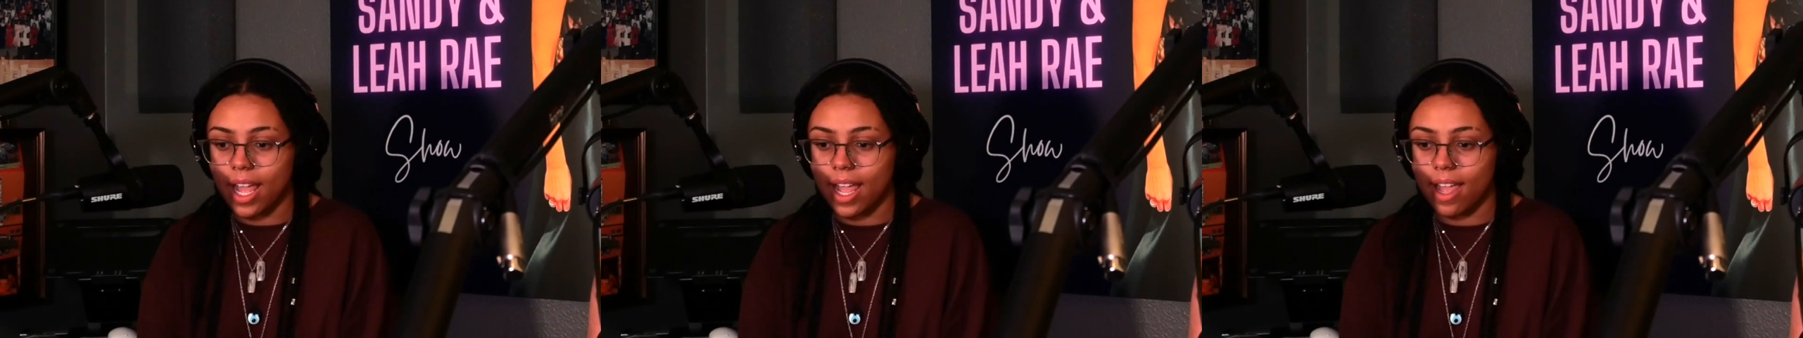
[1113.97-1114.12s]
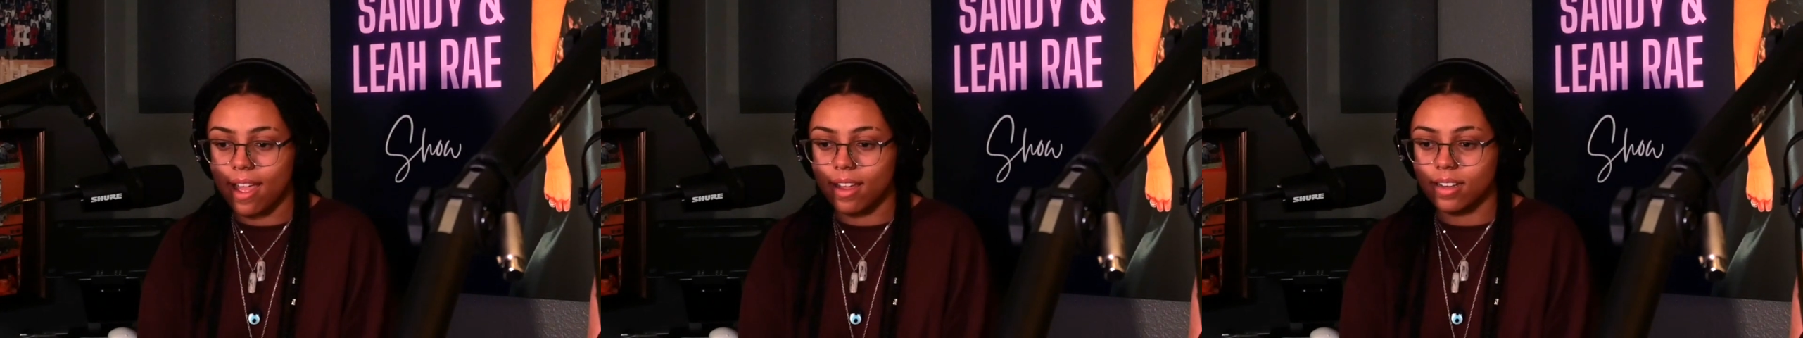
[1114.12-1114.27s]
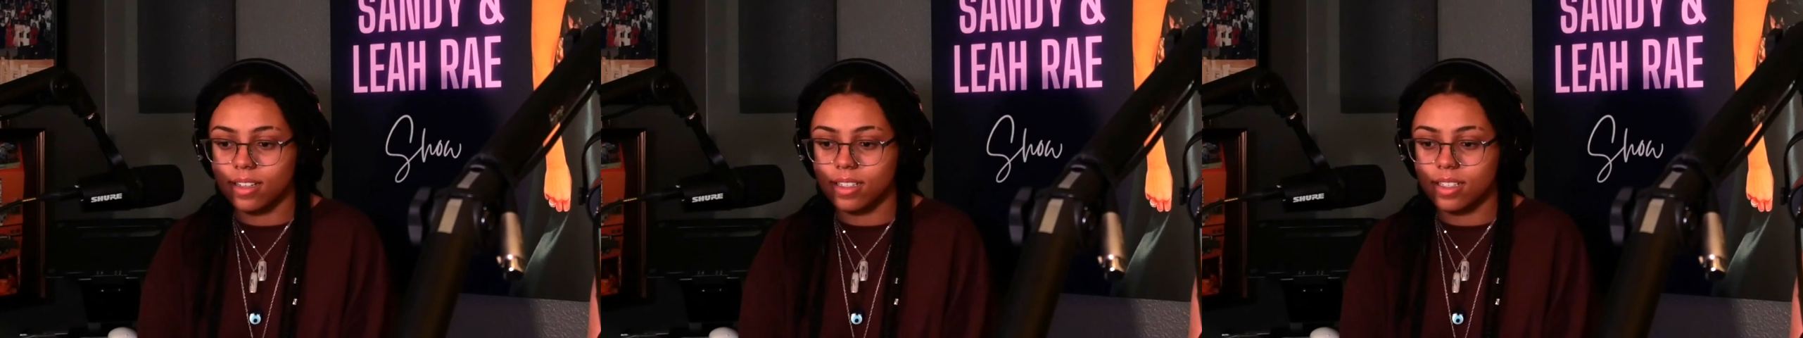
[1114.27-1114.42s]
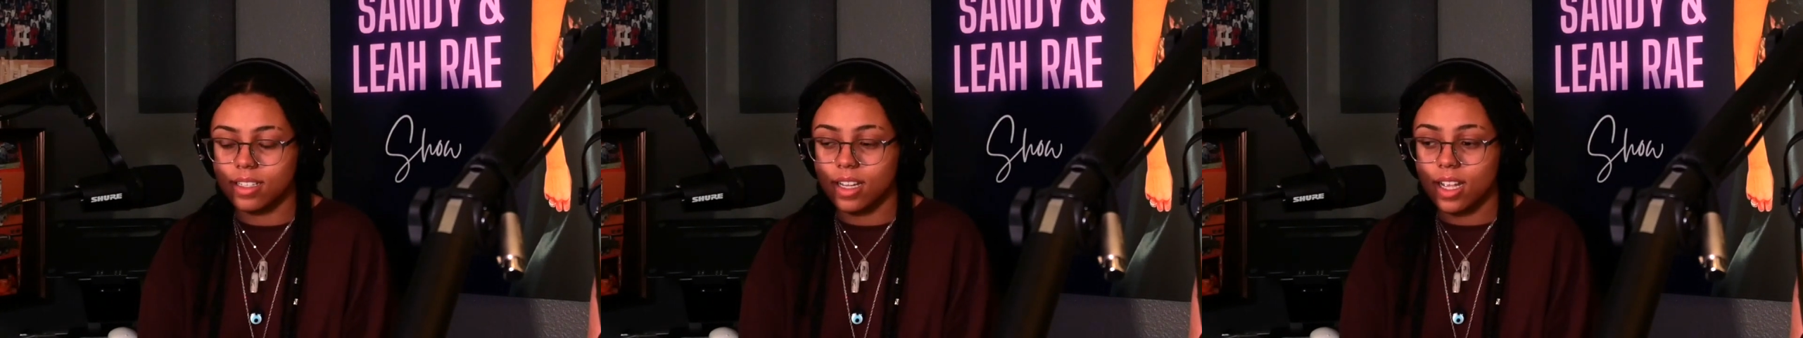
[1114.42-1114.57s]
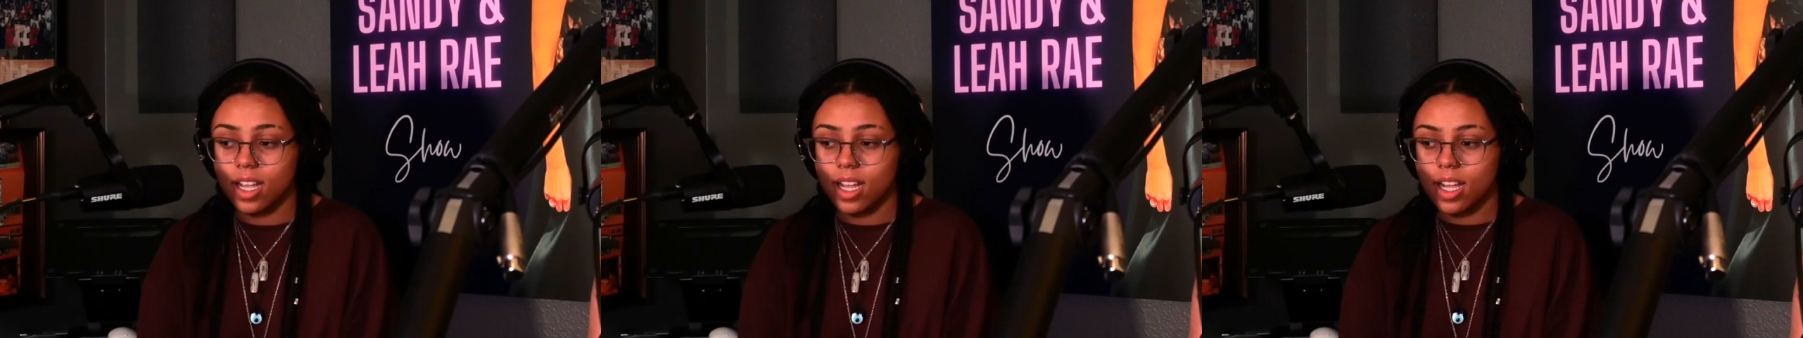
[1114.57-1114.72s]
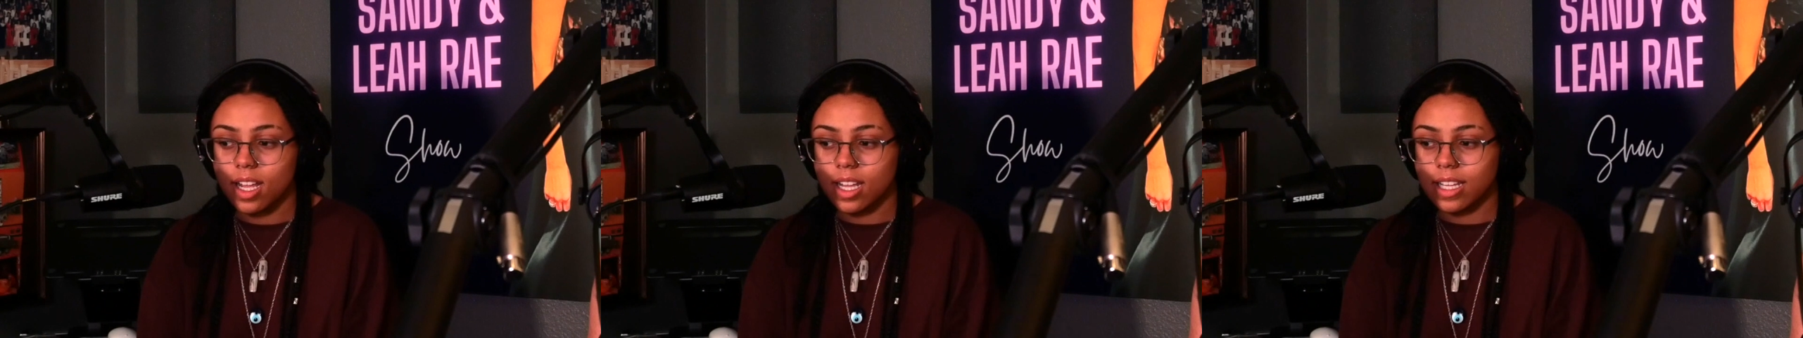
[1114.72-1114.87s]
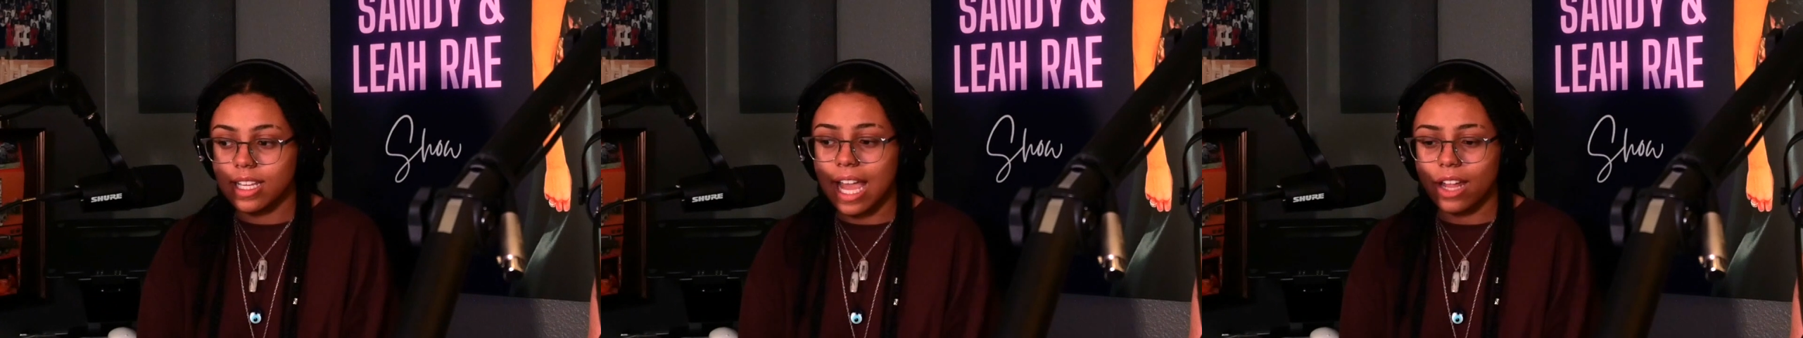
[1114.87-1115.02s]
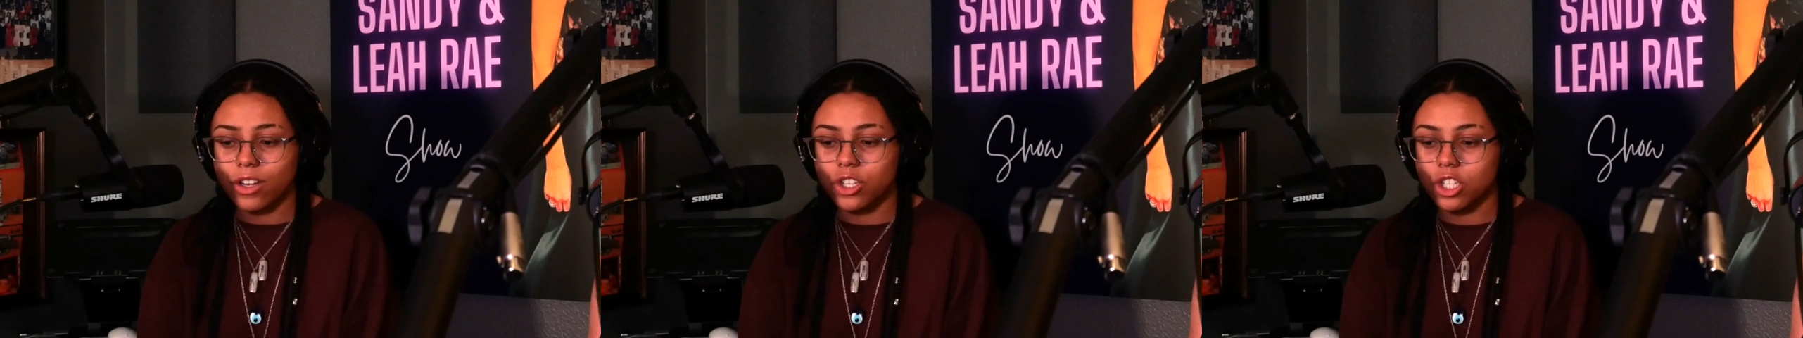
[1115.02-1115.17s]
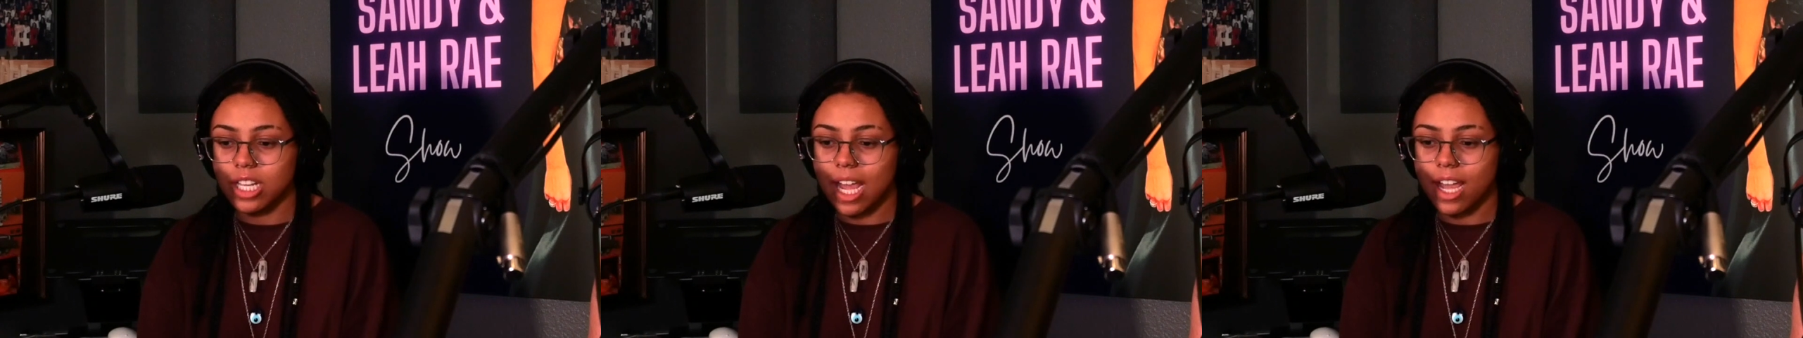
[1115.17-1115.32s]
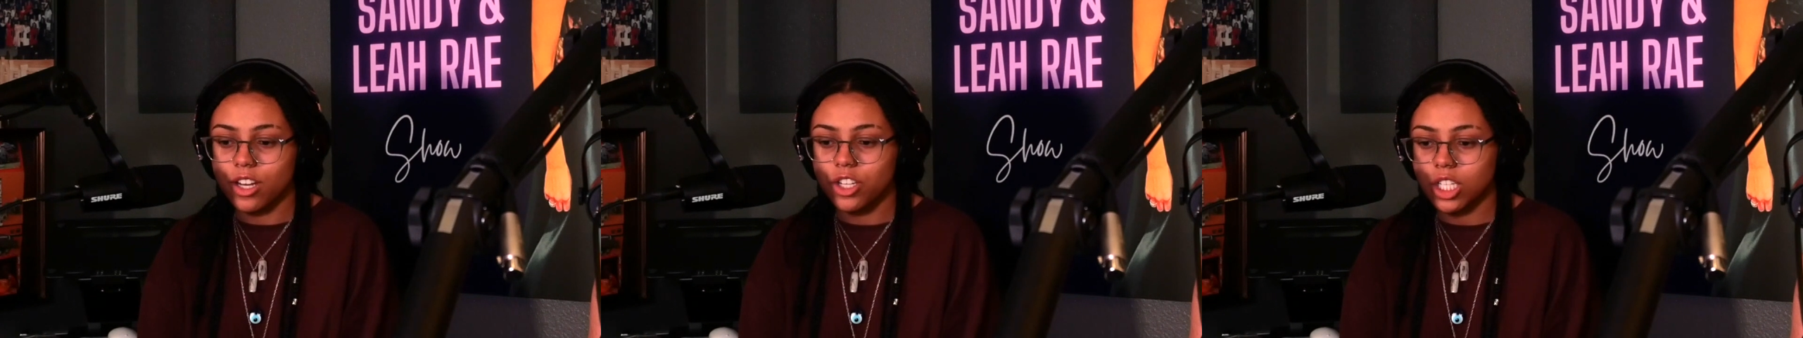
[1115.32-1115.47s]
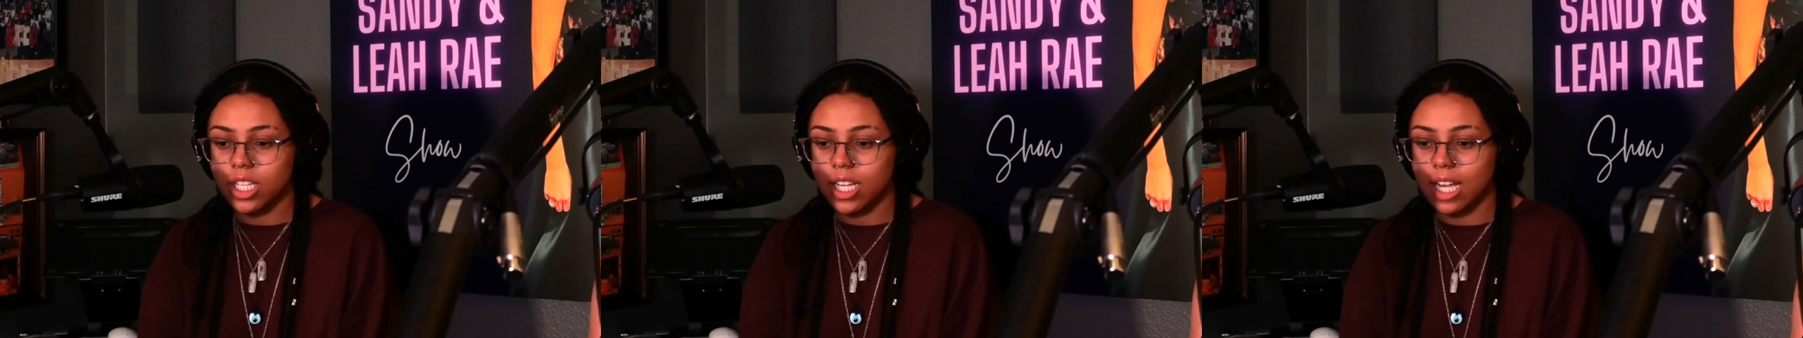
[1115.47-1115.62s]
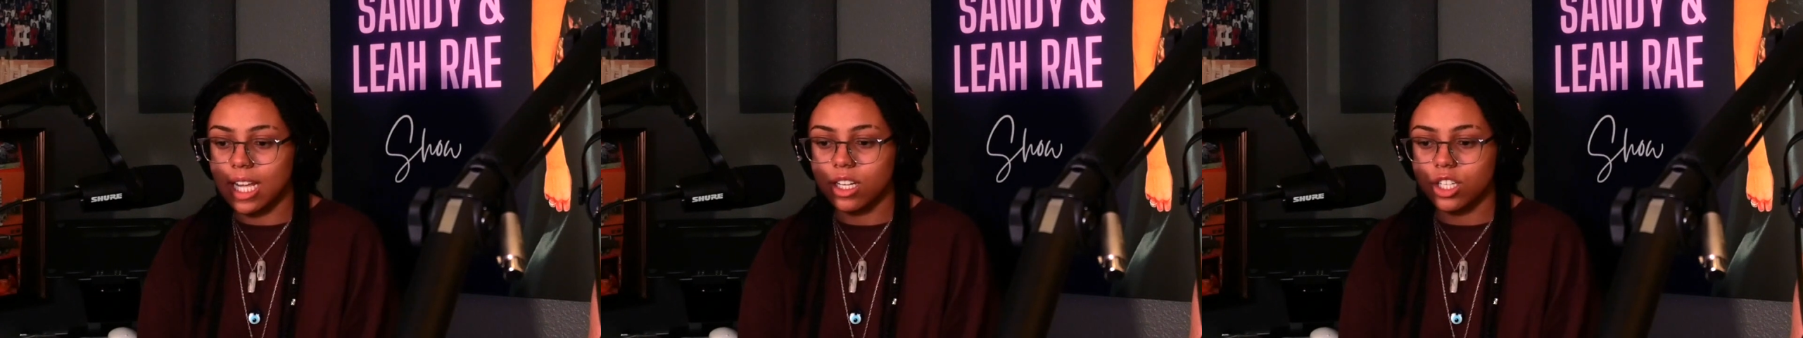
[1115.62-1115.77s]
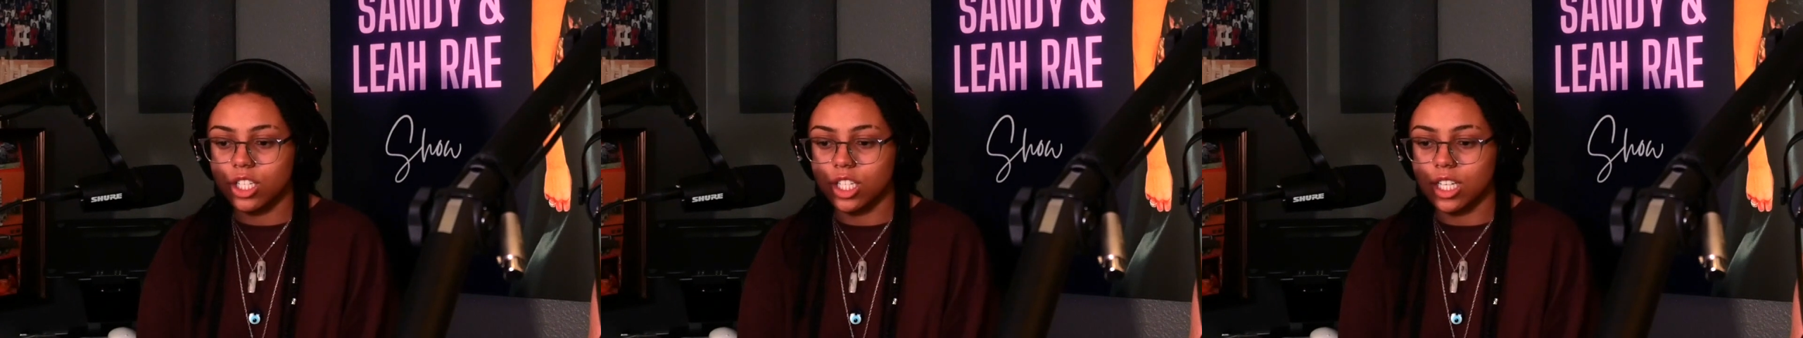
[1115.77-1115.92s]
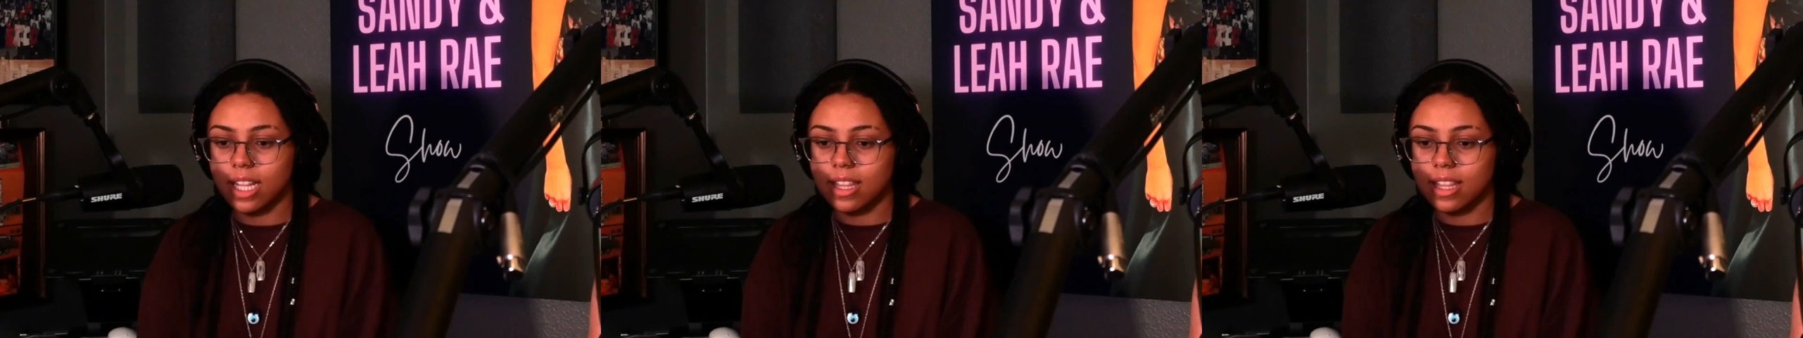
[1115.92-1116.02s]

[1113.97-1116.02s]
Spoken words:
And yeah, just education.